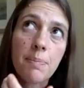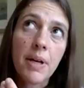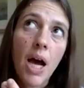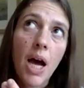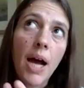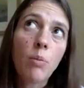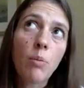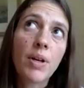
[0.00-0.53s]
But
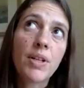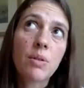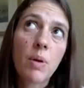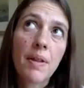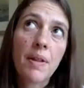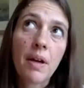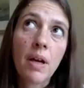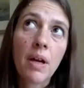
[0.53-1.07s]
I wonder
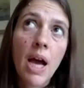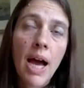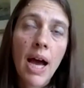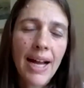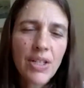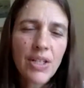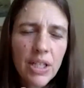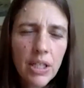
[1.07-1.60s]
whether
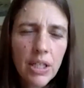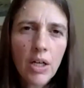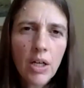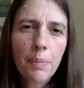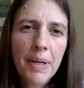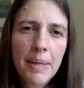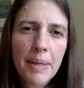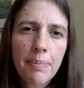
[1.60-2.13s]
actually
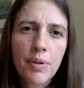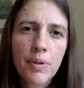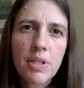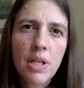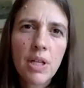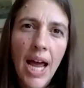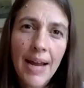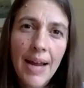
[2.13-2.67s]
younger
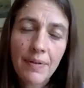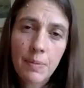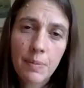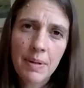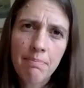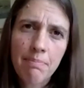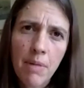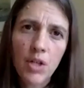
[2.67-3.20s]
people's life has
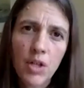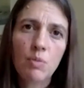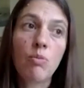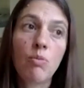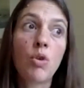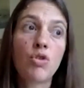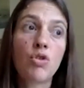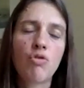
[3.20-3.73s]
been much
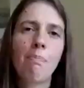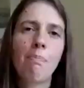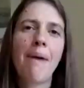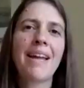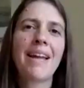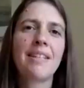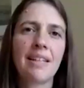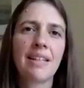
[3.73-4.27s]
more
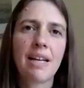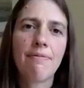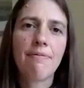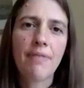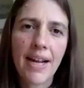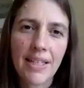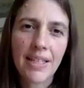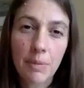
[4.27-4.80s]
dramatically
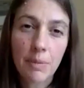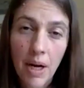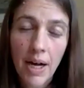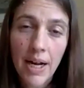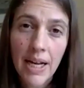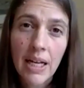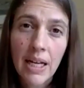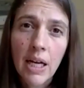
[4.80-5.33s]
affected
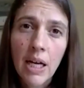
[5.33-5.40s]
by